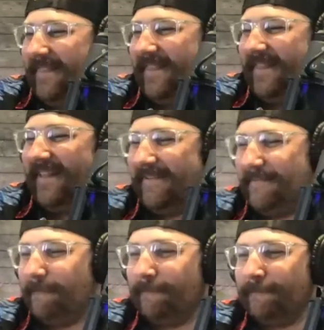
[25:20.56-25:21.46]

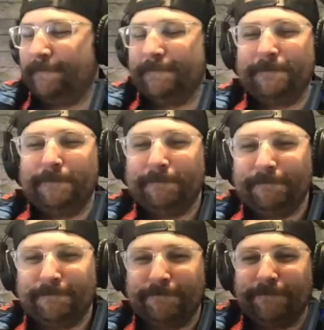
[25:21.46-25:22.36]
You don't pump it like a
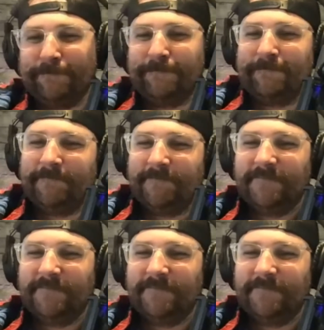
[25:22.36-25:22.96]
bicycle tire.